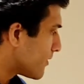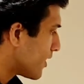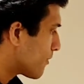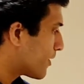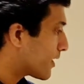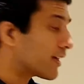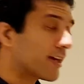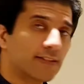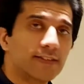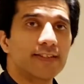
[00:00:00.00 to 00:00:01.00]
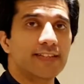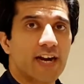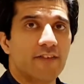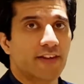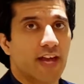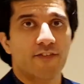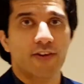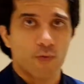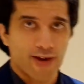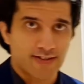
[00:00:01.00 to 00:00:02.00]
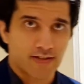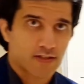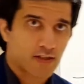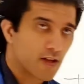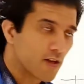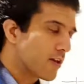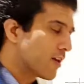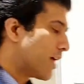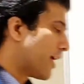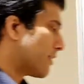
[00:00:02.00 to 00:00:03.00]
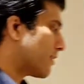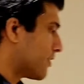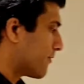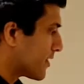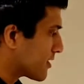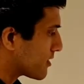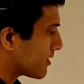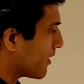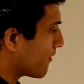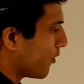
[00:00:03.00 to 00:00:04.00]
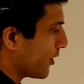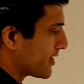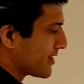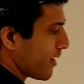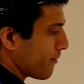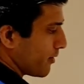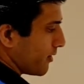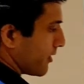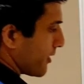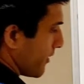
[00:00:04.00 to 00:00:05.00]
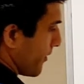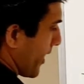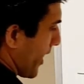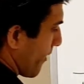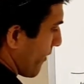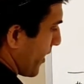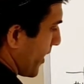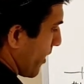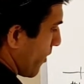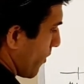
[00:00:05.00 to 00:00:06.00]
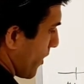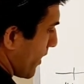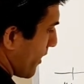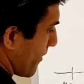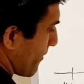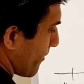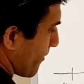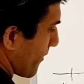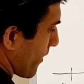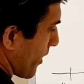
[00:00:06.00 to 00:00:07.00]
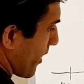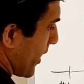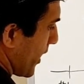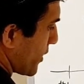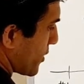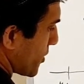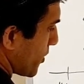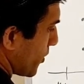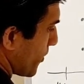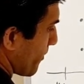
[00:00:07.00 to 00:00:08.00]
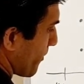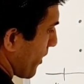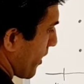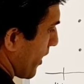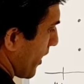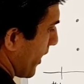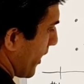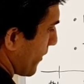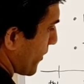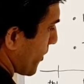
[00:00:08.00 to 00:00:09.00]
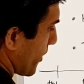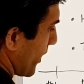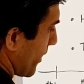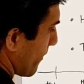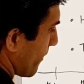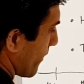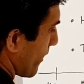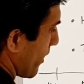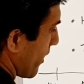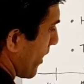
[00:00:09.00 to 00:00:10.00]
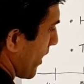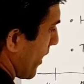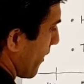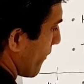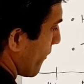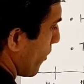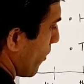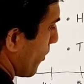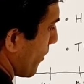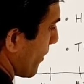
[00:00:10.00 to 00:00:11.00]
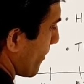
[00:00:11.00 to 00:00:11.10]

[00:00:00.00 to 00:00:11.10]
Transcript: but other than that we have events and events are for example we have a1 a2 a3 a4